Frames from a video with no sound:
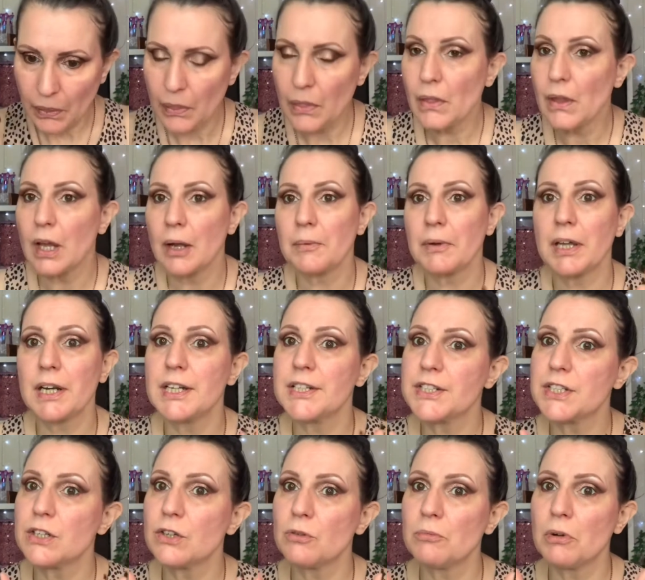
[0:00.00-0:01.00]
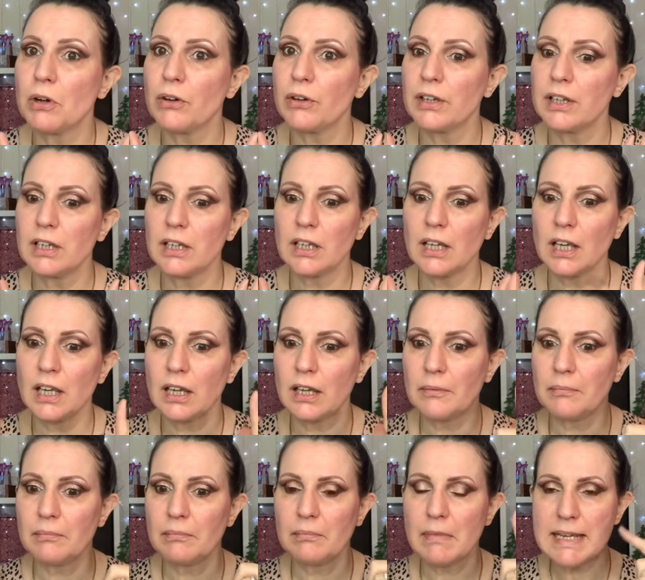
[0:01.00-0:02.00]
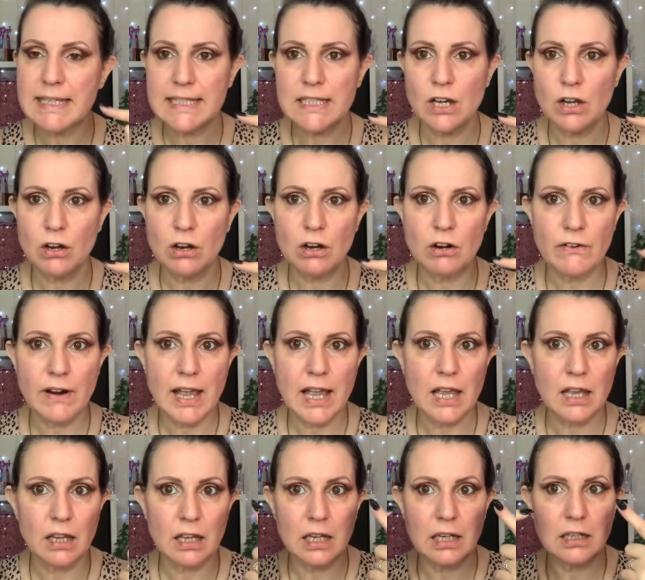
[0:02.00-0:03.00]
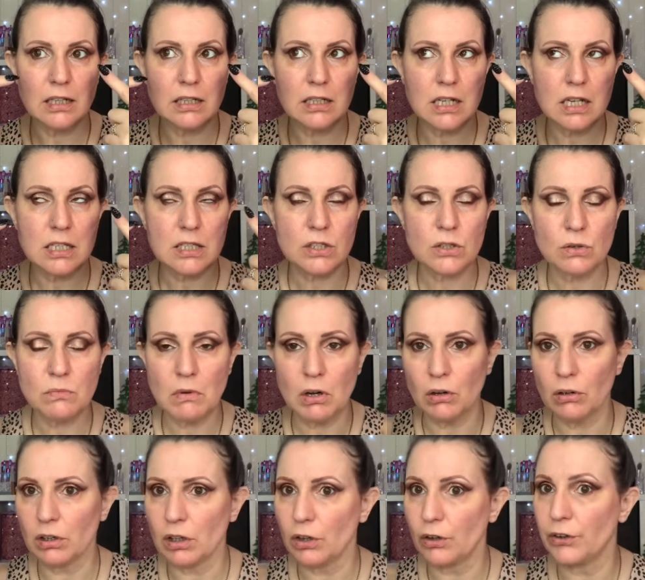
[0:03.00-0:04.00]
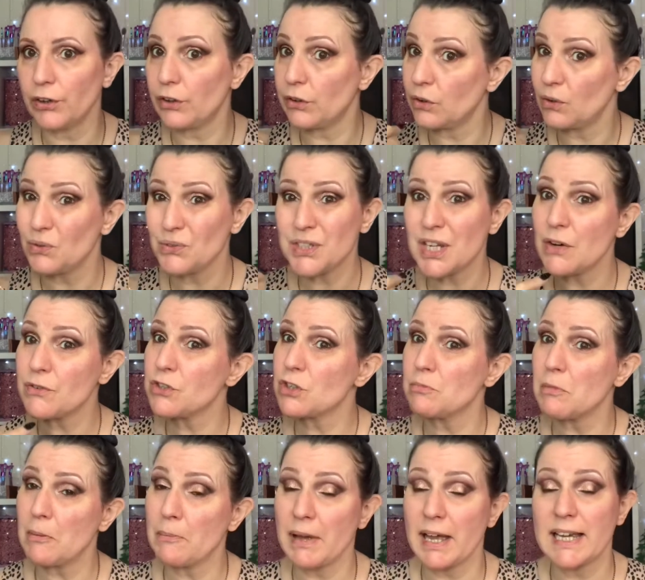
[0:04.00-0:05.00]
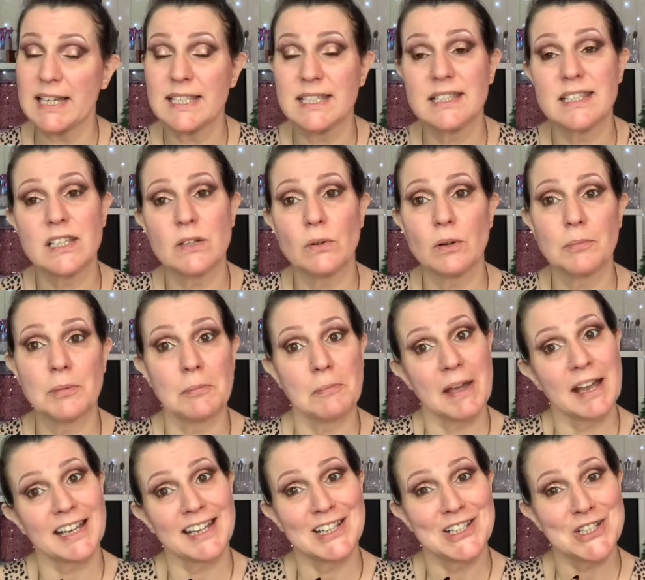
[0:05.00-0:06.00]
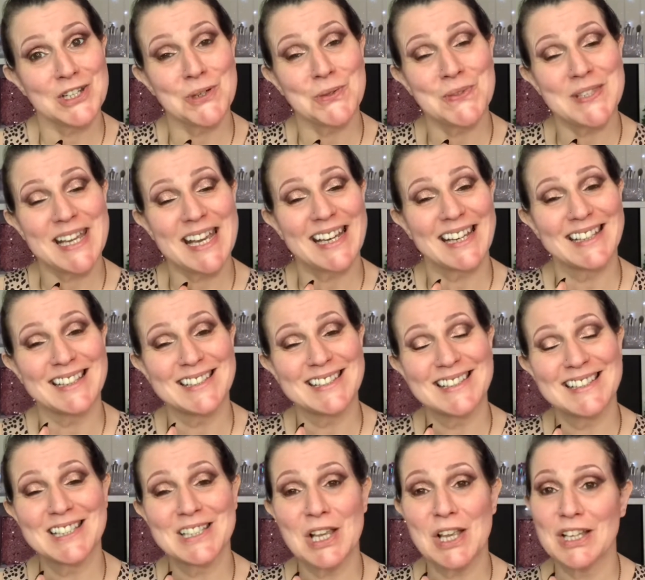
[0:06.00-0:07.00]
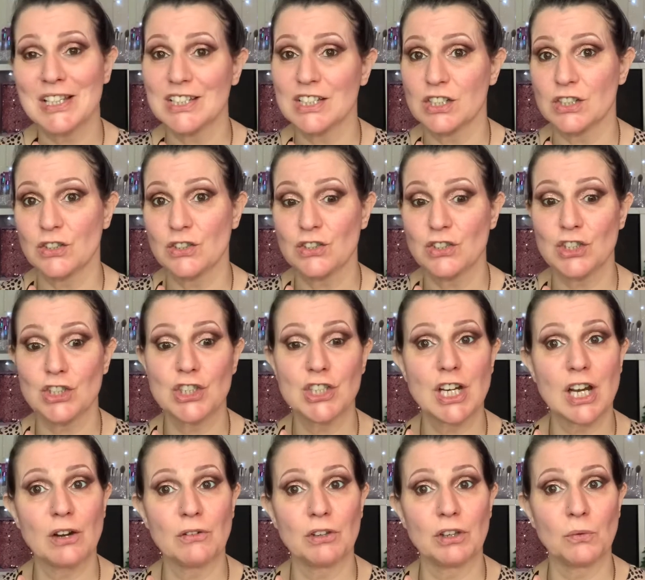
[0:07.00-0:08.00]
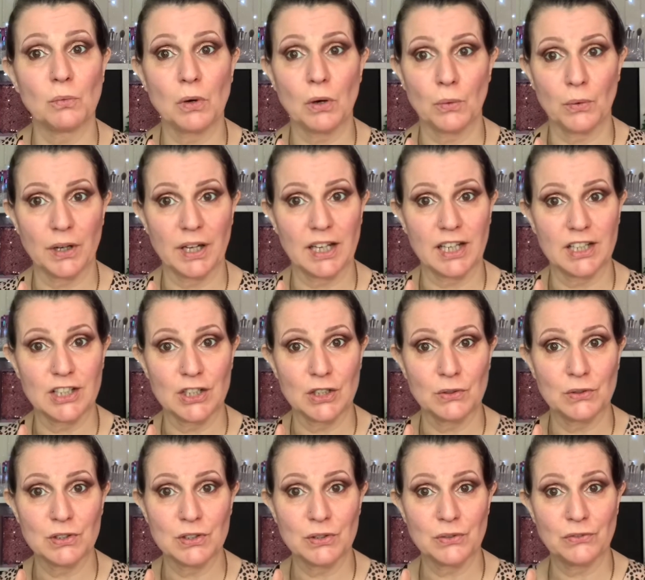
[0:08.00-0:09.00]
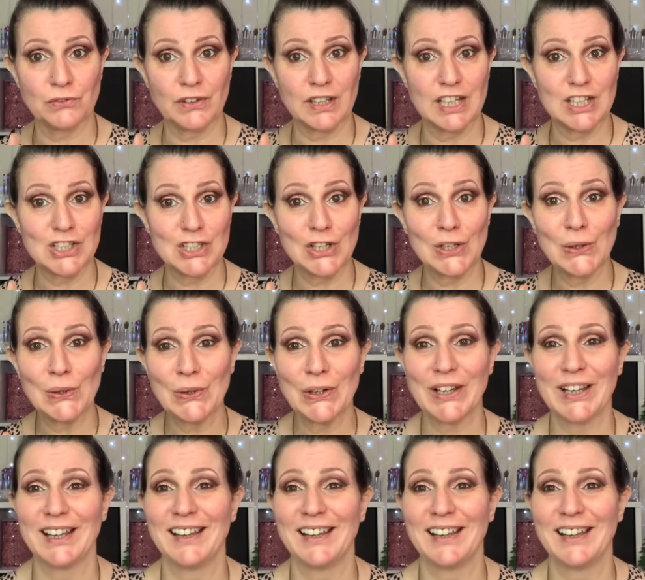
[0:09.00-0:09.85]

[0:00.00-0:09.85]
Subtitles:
I'm going to do my mascara and some eyeliner. I'll also do my base, and so I'll be back in 2 seconds just to show you what we're going to do to finish the look.